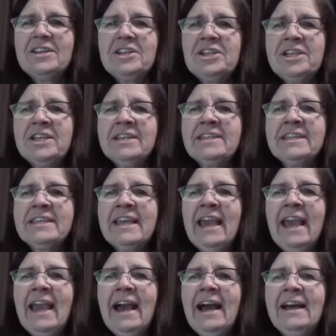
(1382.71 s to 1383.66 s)
She gets a
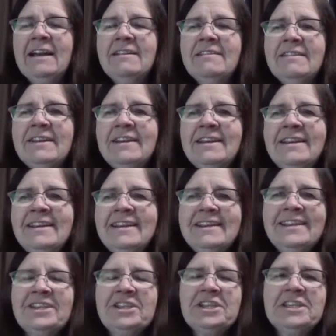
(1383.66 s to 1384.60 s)
cat.
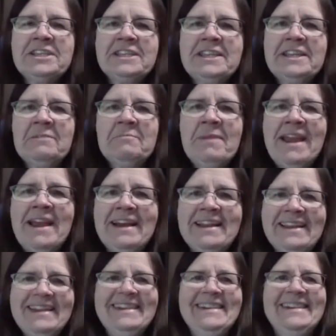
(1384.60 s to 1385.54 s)
She doesn't need a
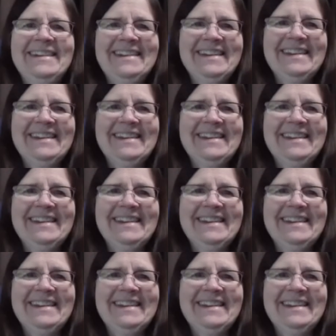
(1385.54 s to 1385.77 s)
man.